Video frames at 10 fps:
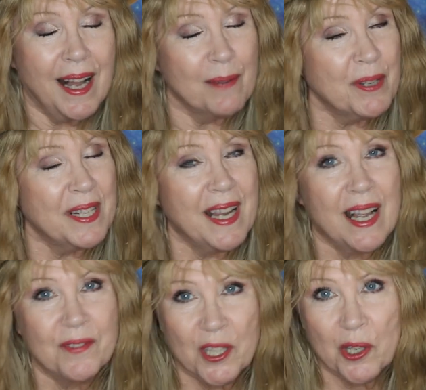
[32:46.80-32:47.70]
I'm gonna
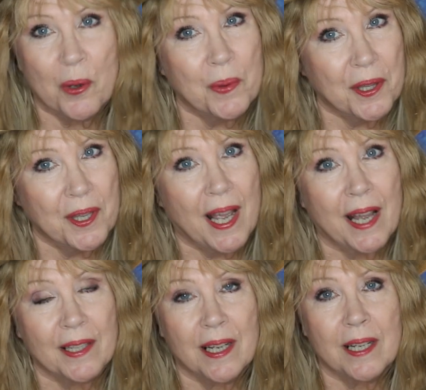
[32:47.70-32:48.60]
have to go with
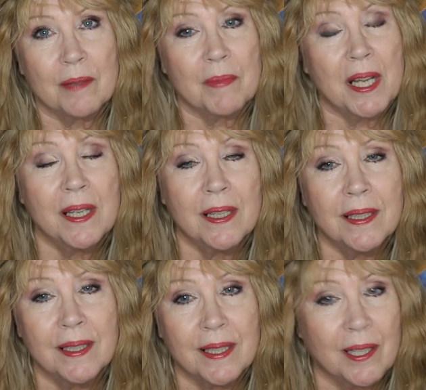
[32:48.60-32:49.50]
that,
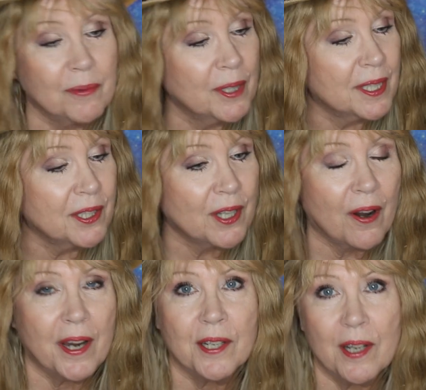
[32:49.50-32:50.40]
and I'm really sorry.